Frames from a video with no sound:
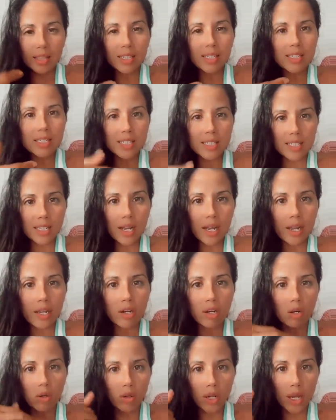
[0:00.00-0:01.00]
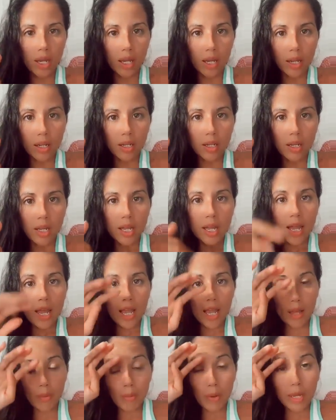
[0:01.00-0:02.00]
and then decide, okay,
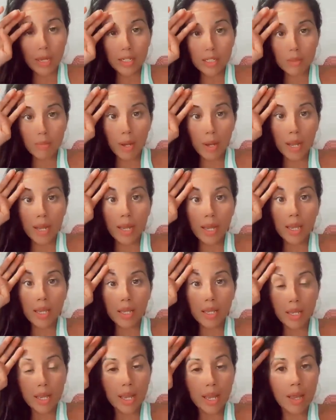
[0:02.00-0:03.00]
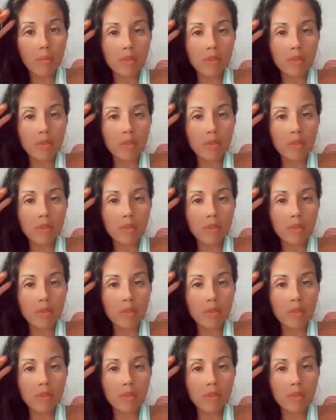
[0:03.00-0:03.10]
are my